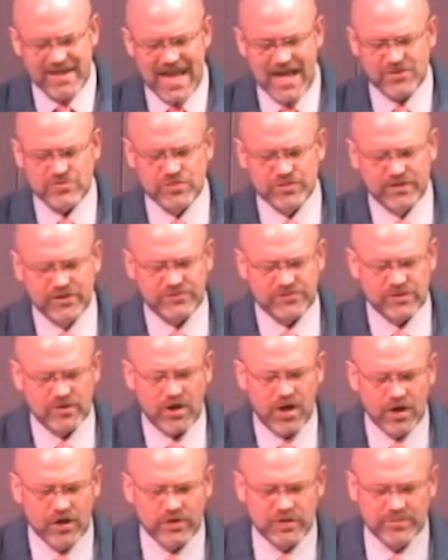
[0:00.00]
of the
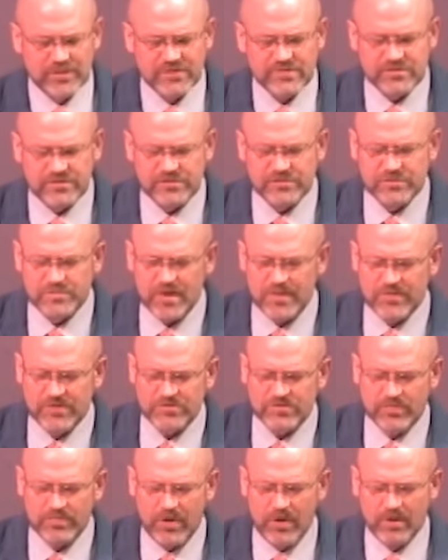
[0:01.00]
naturalistic arguments listed by
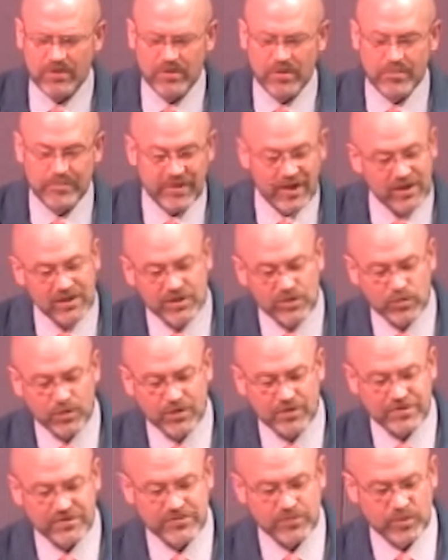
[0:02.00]
Mr. Barker are
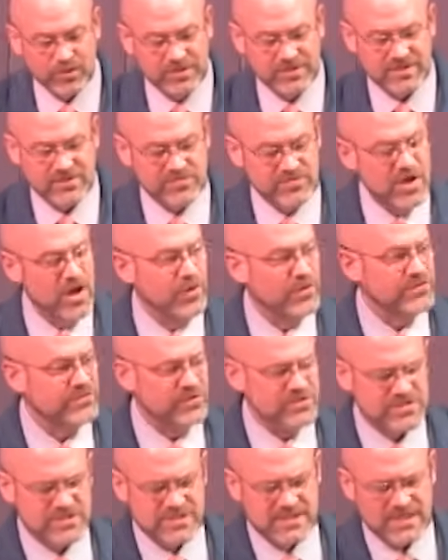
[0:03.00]
barely worth, worthy of note,
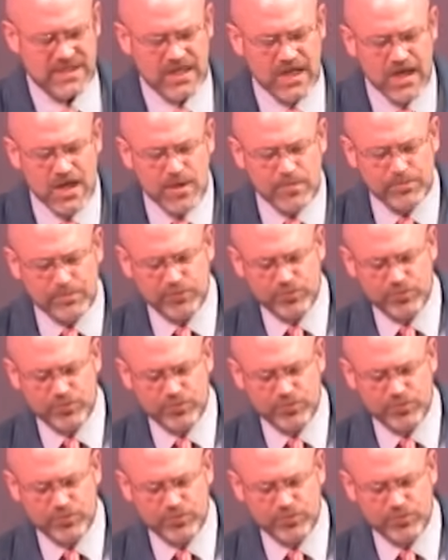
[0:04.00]
such as the